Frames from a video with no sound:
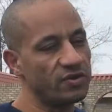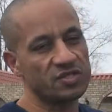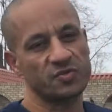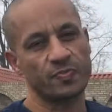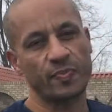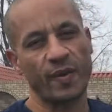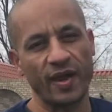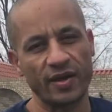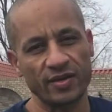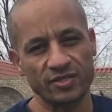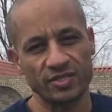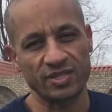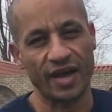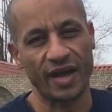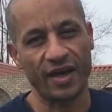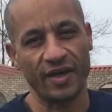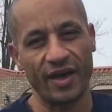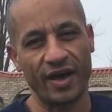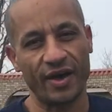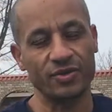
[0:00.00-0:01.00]

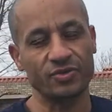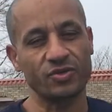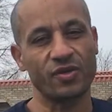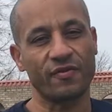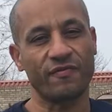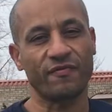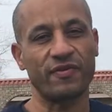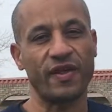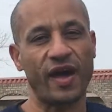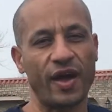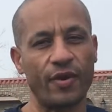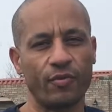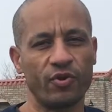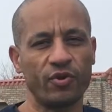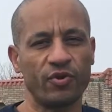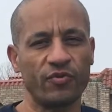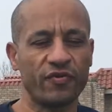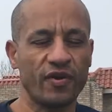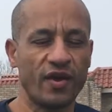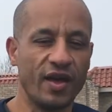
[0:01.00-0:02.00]
Spanish-style house with a flat
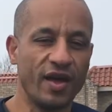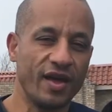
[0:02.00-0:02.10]
roof.